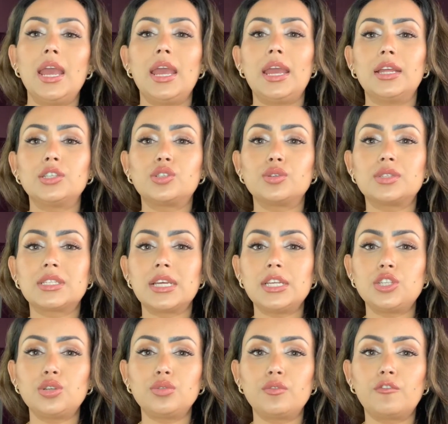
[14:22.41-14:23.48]
And so stay
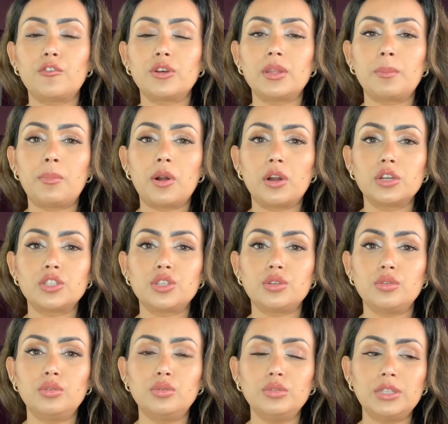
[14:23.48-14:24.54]
tuned for the part
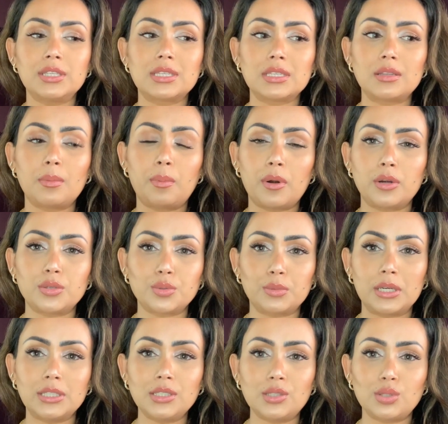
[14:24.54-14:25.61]
2. This is a part
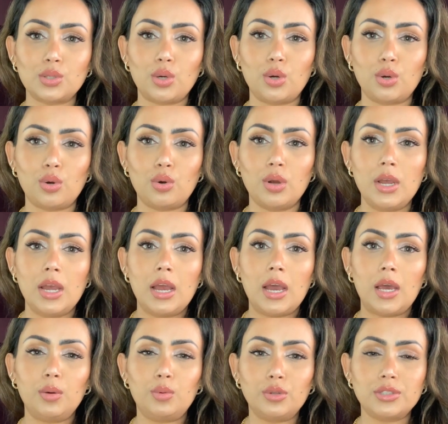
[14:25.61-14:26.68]
1. So
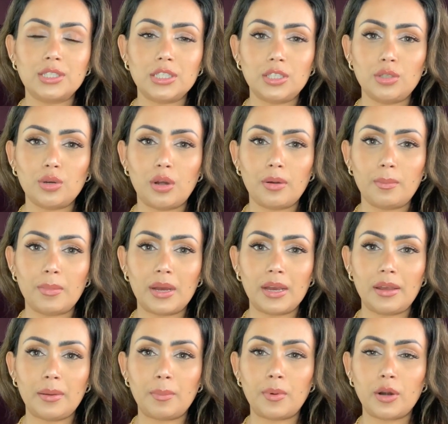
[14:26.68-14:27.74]
I will see you on
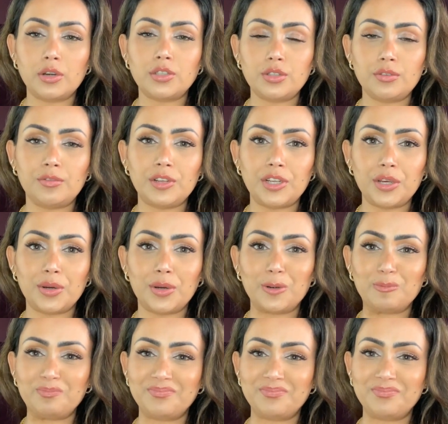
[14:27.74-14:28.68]
my part 2 video.